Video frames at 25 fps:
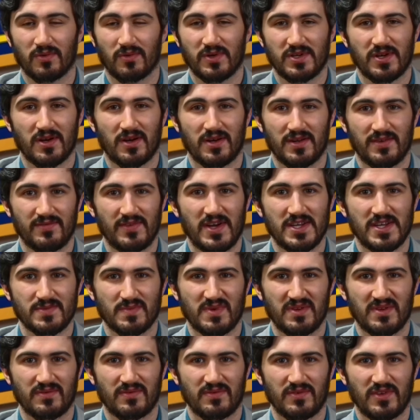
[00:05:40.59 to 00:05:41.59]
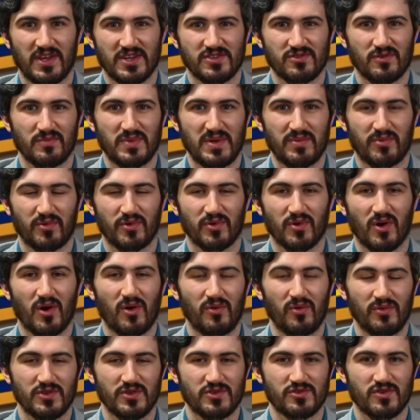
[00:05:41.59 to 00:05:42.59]
return on investment for the actual people who
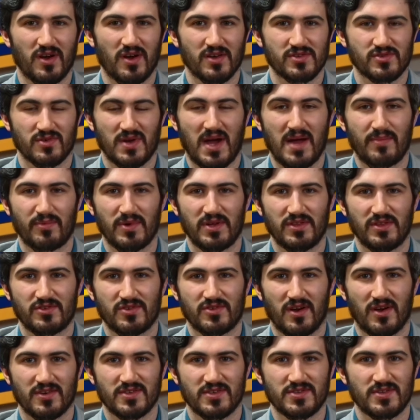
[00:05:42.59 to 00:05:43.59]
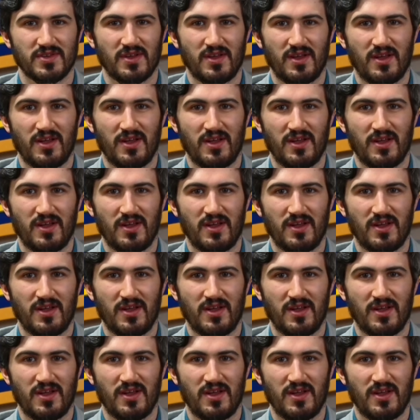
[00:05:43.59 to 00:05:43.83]
own the trucks or operate the trucks.